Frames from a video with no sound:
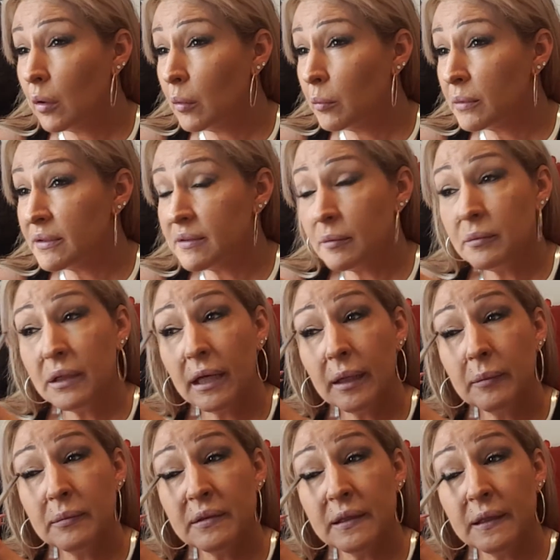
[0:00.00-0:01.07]
But
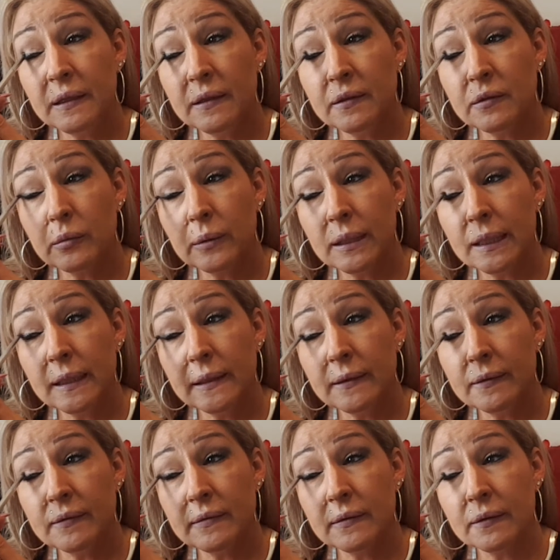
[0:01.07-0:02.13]
sometimes it is what it is.